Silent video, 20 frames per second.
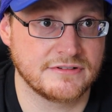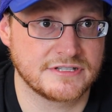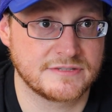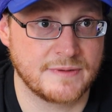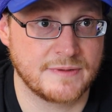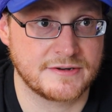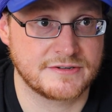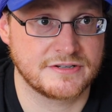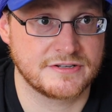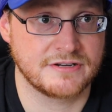
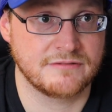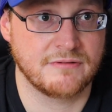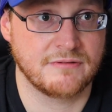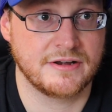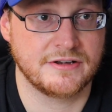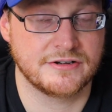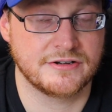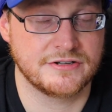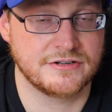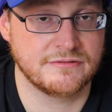especially
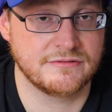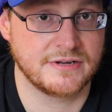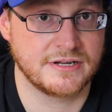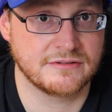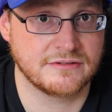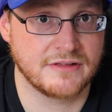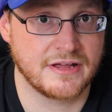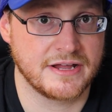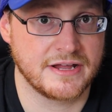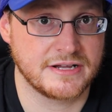when you're
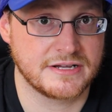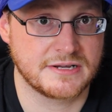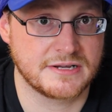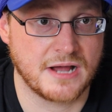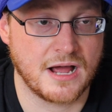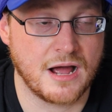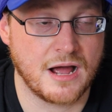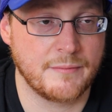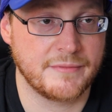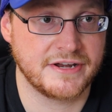doing like
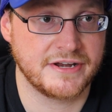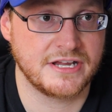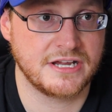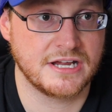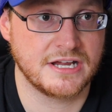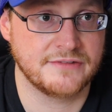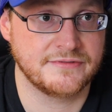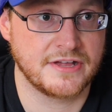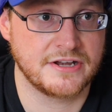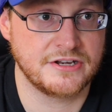
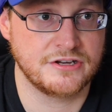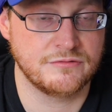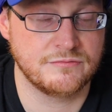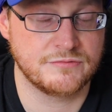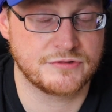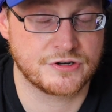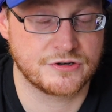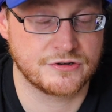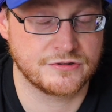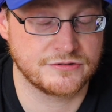comedy and then you
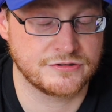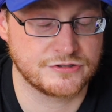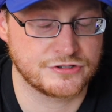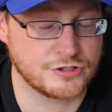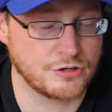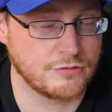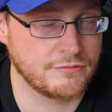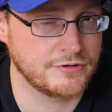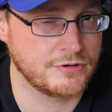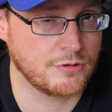turn the
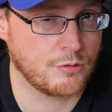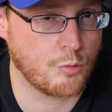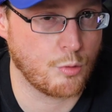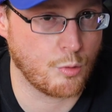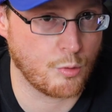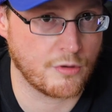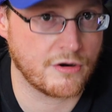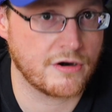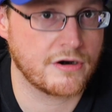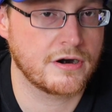show into
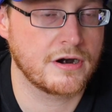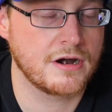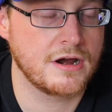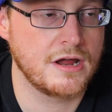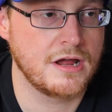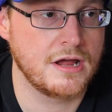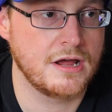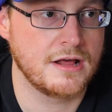horror.